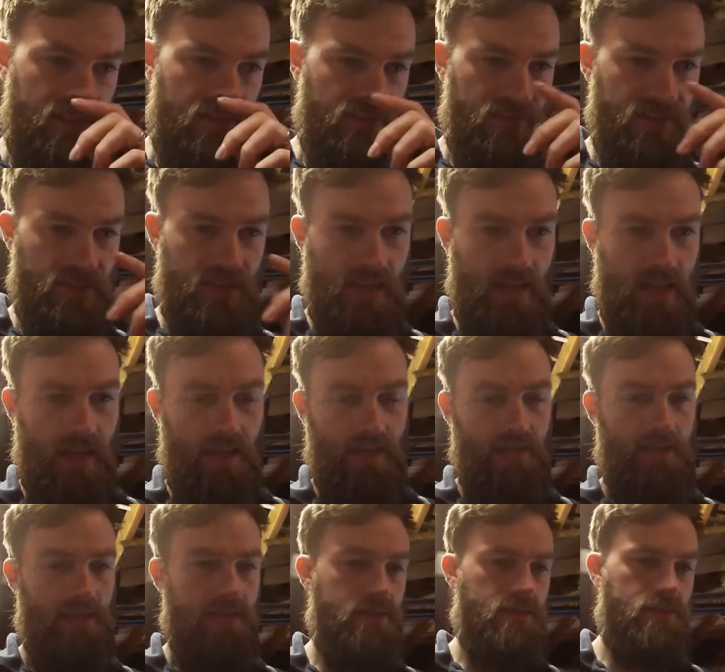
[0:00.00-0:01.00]
for that.
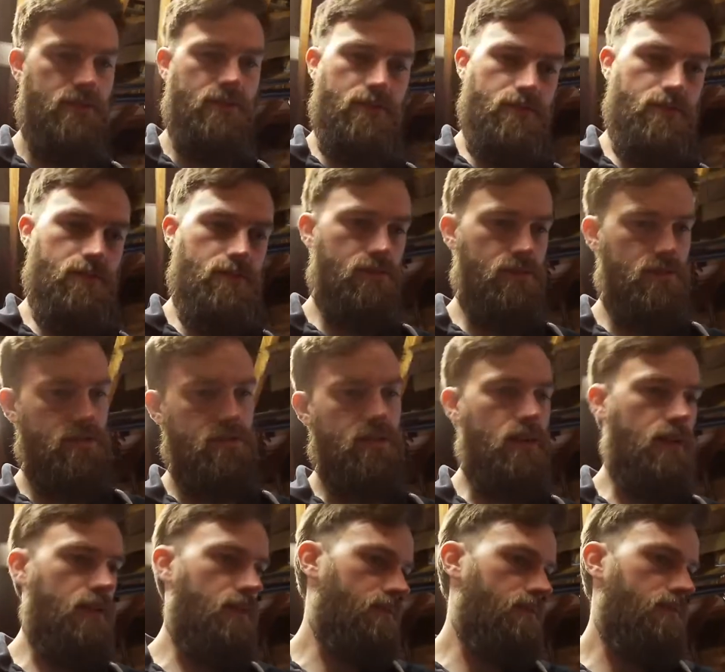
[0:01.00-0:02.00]

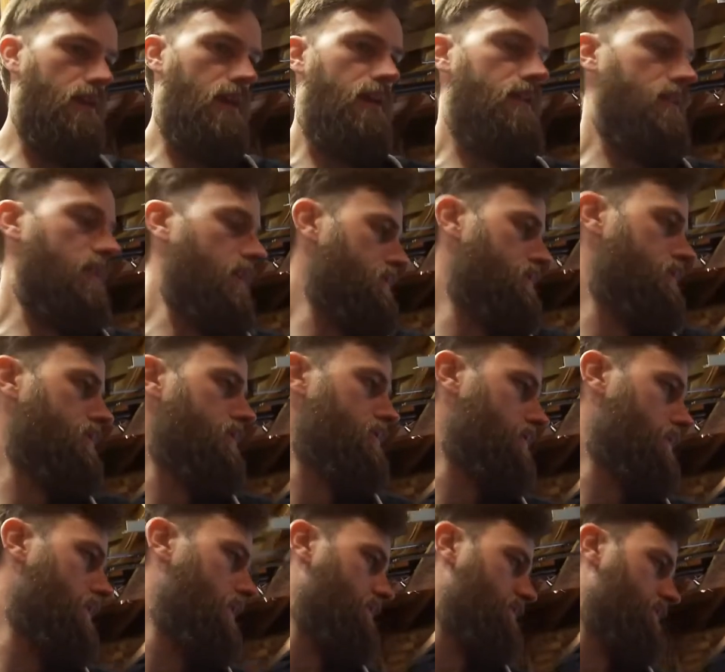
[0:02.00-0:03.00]
So yeah, that's
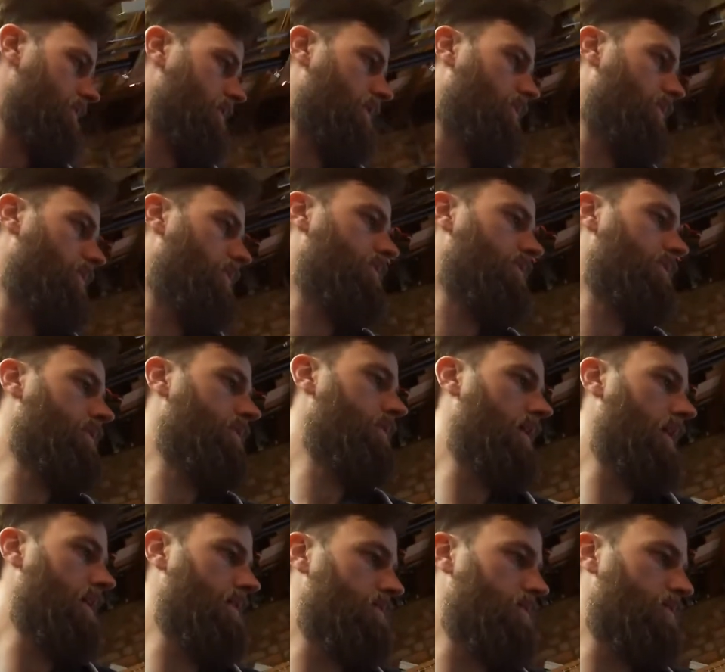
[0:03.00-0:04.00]
just going to have to go on
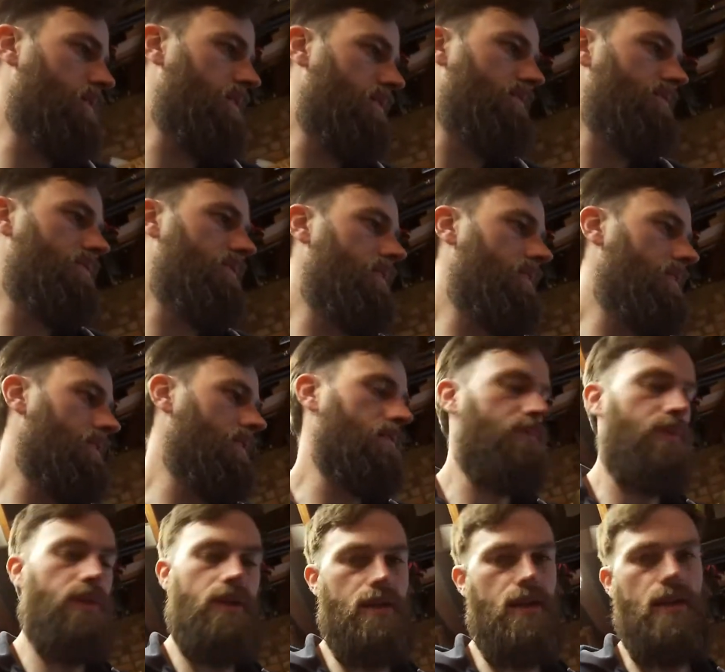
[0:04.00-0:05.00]
as and when I find
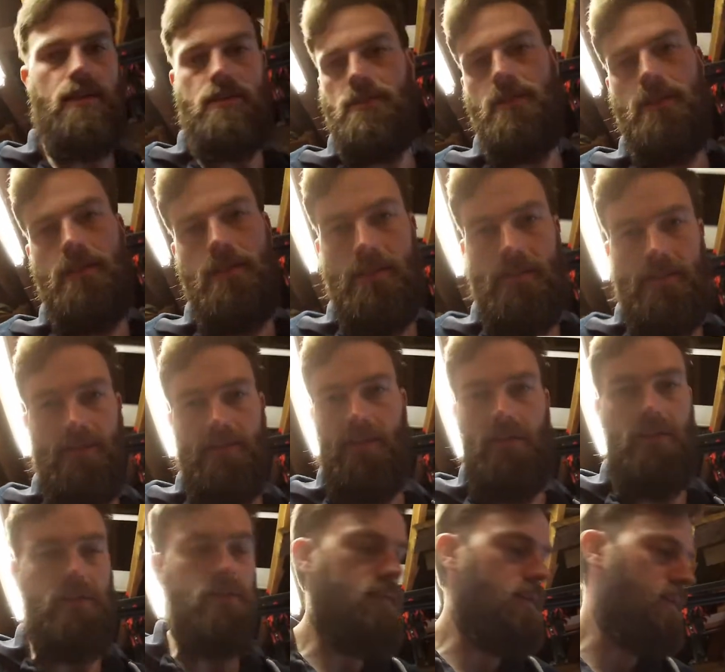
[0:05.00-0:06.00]
it. But again, you
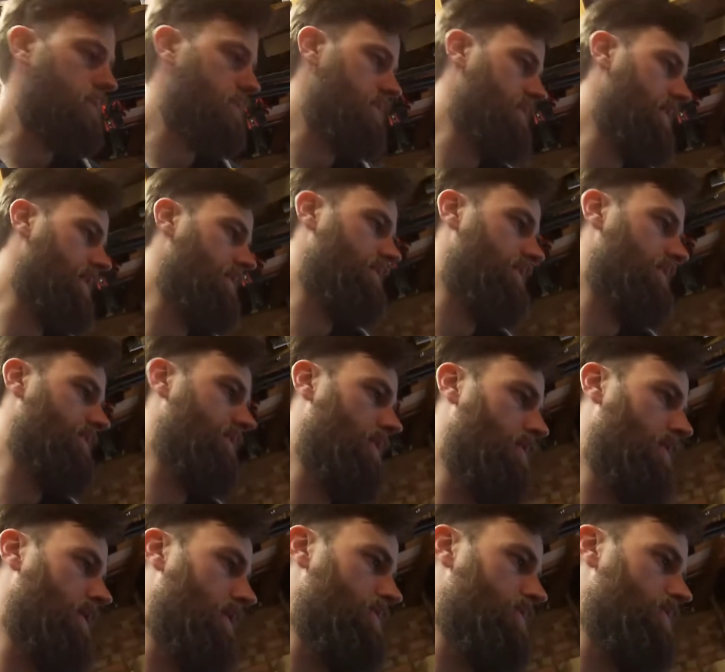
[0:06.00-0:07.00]
know, that's a 10-15
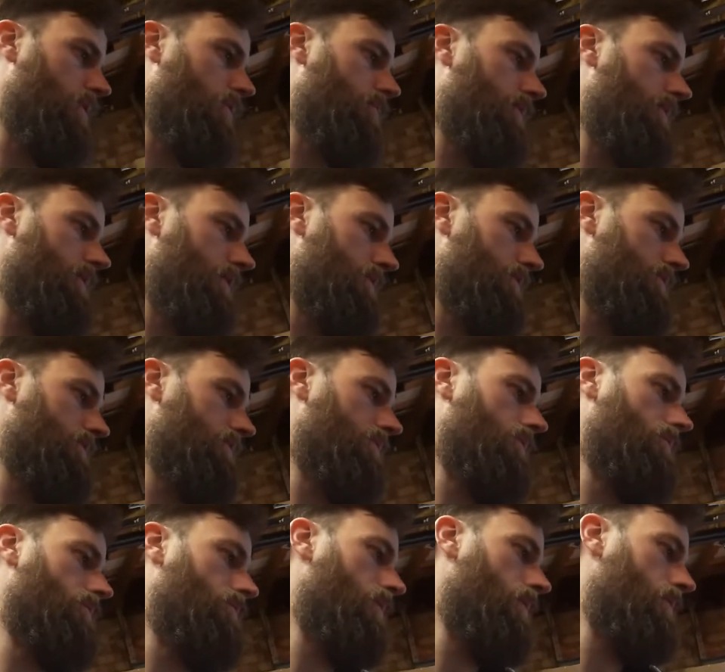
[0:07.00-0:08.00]
minute job. That's
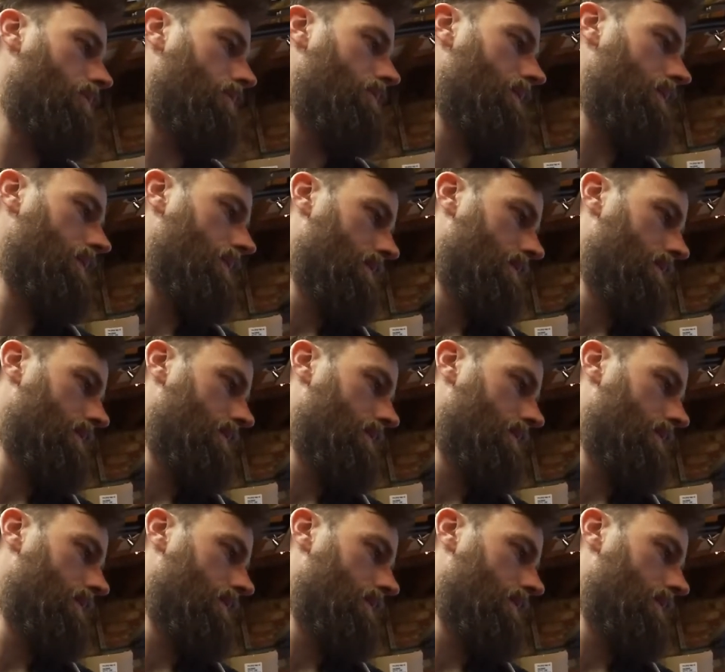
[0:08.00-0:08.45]
not a problem.